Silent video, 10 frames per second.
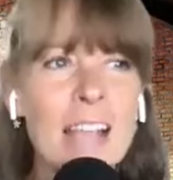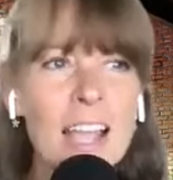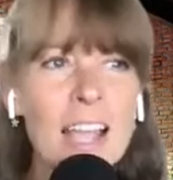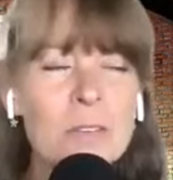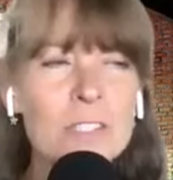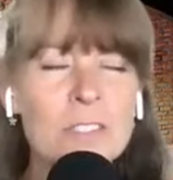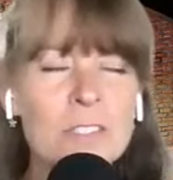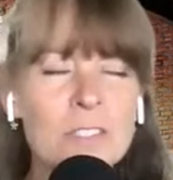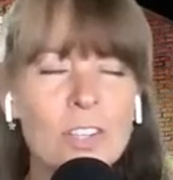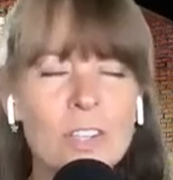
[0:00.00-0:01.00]
because I always
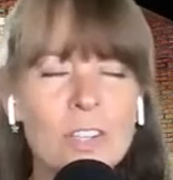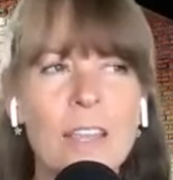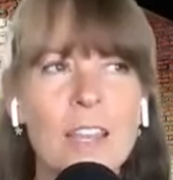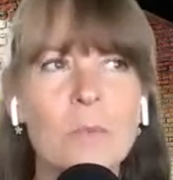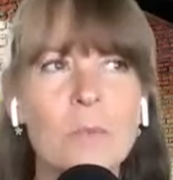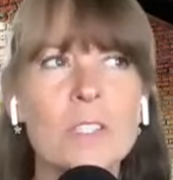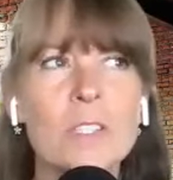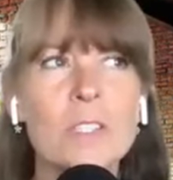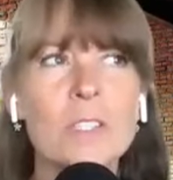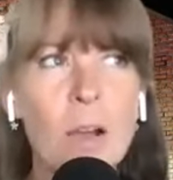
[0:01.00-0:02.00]
learned that it was
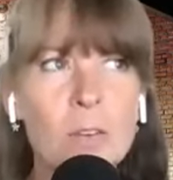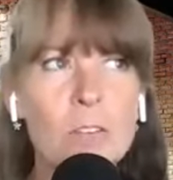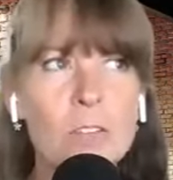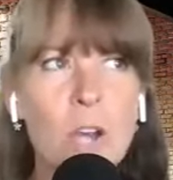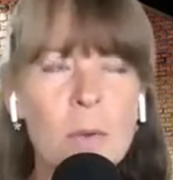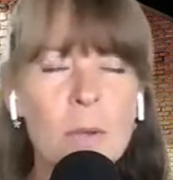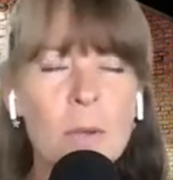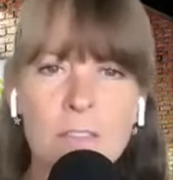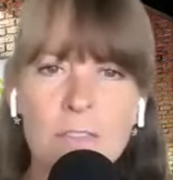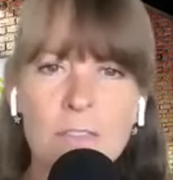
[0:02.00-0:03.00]
about trying to
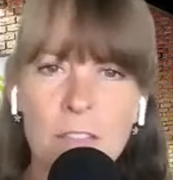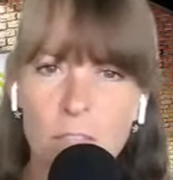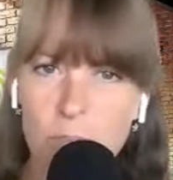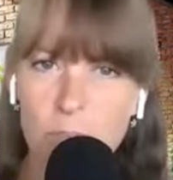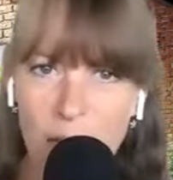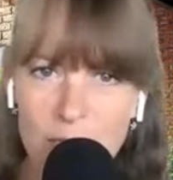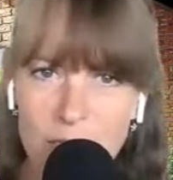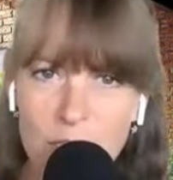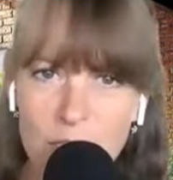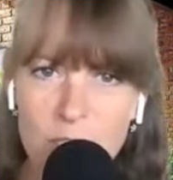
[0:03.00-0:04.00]
identify the
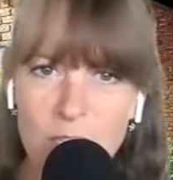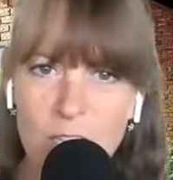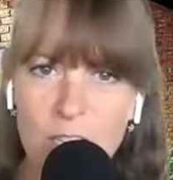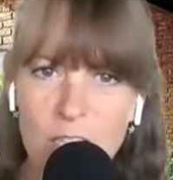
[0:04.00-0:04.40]
threats,